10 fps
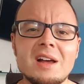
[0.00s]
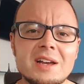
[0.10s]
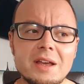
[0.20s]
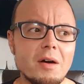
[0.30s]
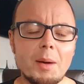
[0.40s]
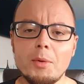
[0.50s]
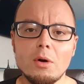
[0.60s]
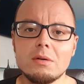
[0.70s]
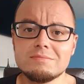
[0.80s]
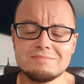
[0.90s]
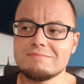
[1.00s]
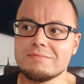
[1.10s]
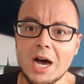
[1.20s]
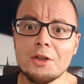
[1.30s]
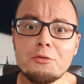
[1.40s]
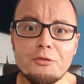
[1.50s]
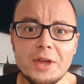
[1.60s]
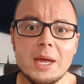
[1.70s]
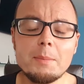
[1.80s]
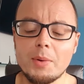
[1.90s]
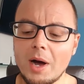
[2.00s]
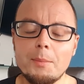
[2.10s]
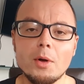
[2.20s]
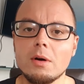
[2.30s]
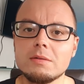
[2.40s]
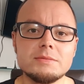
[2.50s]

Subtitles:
You know, I'm not unfit, but I'm not,